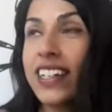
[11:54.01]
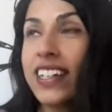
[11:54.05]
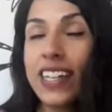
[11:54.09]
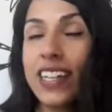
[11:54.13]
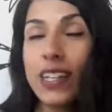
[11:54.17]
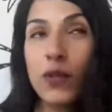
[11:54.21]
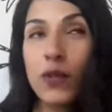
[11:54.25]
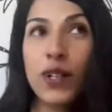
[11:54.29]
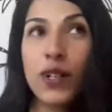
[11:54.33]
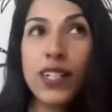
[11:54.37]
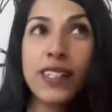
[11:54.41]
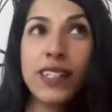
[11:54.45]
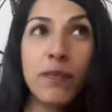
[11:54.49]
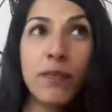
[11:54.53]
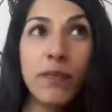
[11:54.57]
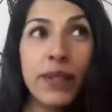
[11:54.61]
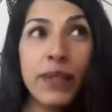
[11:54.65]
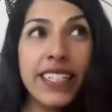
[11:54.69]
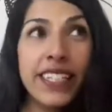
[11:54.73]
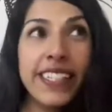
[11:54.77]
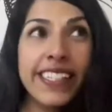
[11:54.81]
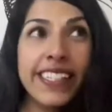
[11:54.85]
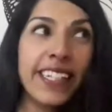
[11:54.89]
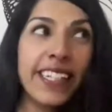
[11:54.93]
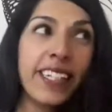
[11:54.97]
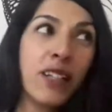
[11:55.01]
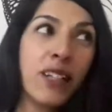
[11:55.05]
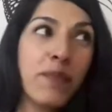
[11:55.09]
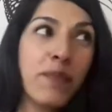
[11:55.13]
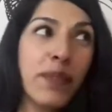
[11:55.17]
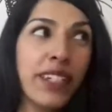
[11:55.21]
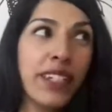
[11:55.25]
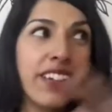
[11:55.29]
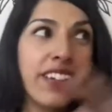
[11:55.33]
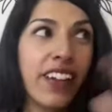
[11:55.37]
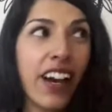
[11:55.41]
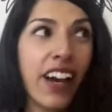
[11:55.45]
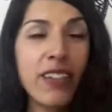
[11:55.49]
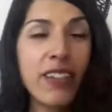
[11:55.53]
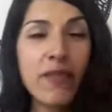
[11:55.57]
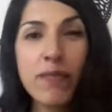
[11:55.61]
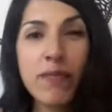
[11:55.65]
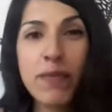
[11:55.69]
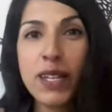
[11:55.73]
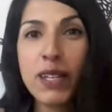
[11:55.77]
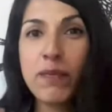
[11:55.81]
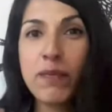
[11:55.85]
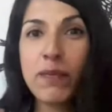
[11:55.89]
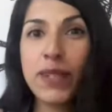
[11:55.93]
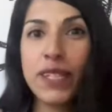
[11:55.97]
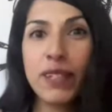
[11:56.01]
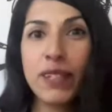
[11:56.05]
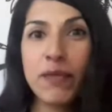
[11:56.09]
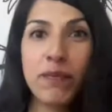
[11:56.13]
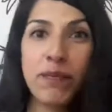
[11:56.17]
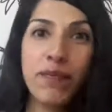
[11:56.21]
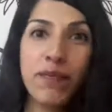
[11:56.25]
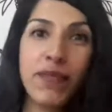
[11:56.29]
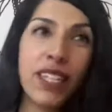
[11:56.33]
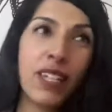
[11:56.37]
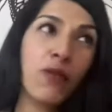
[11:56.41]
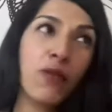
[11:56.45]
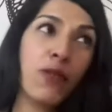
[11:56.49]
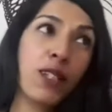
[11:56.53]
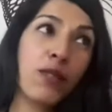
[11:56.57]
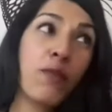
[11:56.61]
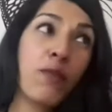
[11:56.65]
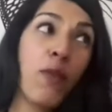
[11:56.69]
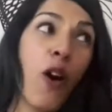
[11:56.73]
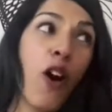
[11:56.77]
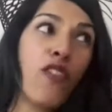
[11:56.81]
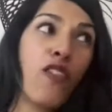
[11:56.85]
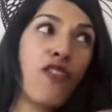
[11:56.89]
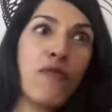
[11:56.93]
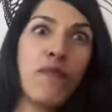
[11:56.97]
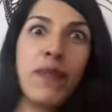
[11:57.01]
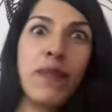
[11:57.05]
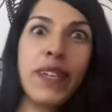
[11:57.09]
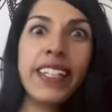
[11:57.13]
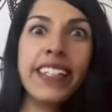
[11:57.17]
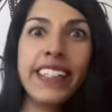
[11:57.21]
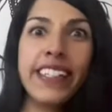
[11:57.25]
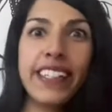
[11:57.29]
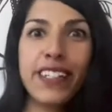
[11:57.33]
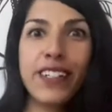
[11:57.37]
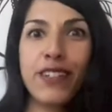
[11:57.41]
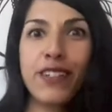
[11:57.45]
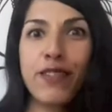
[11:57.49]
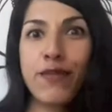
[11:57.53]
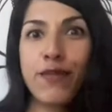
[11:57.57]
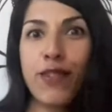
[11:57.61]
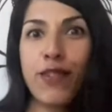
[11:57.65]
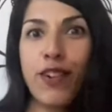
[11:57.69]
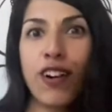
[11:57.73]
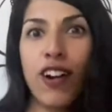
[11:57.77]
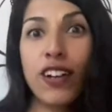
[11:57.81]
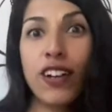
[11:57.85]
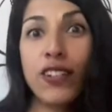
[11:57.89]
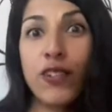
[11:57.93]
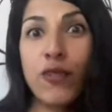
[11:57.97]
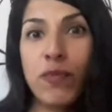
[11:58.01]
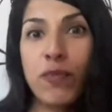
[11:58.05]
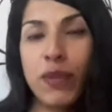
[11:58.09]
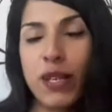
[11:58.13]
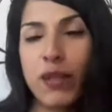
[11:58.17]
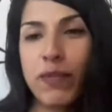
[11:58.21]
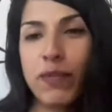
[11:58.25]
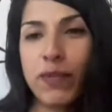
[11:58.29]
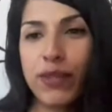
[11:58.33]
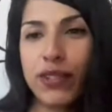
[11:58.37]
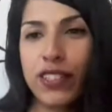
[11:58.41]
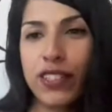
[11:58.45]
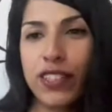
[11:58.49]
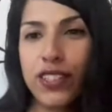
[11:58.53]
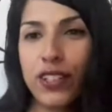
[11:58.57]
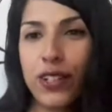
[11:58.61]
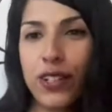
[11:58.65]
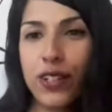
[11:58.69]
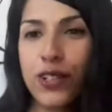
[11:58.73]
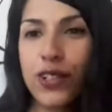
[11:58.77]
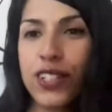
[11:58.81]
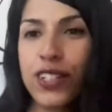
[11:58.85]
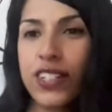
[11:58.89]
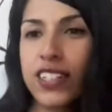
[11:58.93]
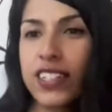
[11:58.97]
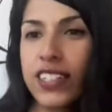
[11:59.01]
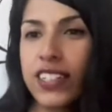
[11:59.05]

it was a big deal, but not maybe, it was more of a big deal for other people, you know.